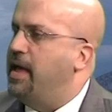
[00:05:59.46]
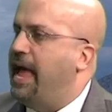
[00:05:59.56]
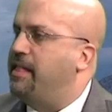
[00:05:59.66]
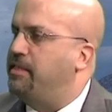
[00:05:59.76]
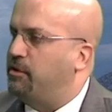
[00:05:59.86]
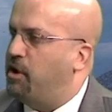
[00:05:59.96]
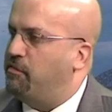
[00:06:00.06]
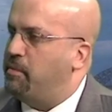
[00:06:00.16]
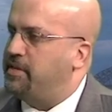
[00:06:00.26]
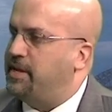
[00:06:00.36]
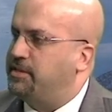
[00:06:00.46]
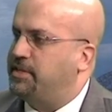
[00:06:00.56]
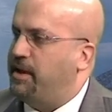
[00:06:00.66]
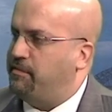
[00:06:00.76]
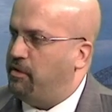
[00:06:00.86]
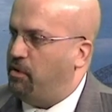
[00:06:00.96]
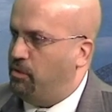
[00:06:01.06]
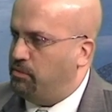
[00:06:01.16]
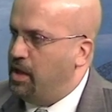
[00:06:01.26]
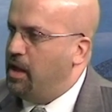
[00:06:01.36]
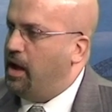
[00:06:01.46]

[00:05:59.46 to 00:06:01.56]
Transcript: And the government takes care of their own.